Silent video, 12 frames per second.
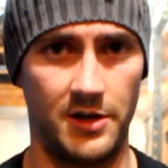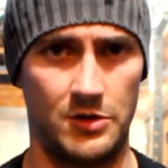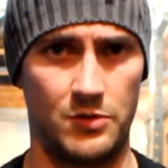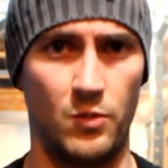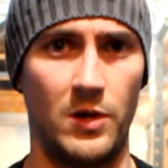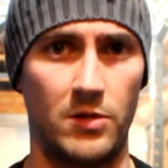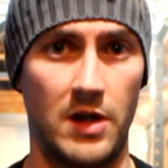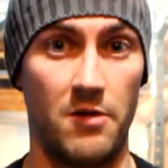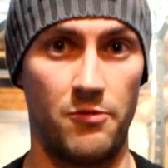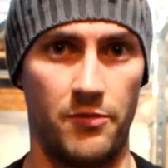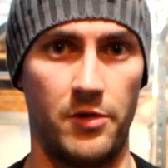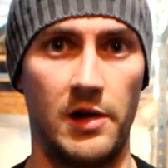it will
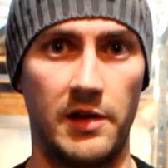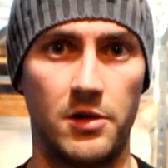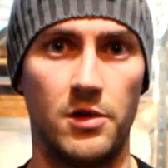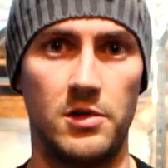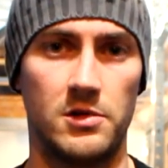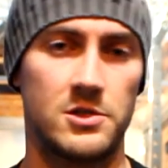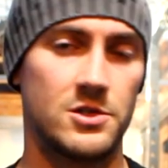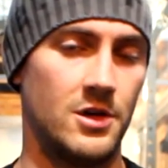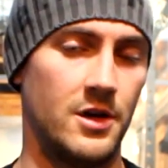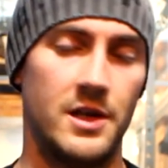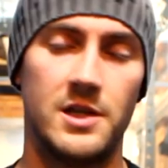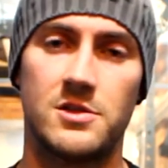get really cold,
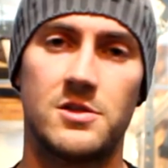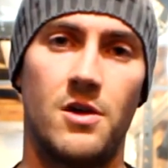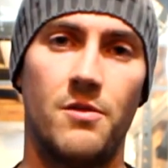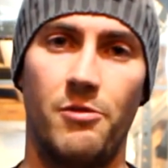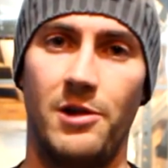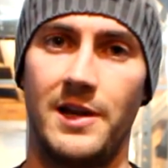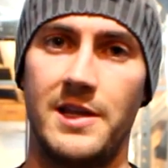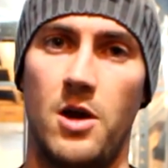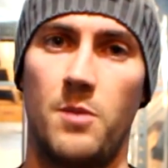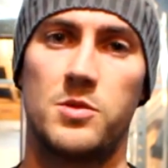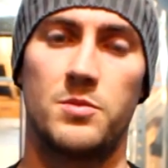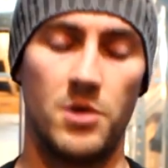so it's not really
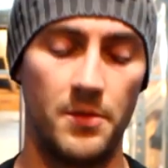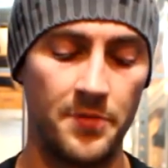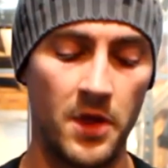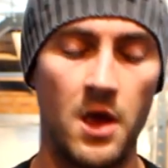optimal.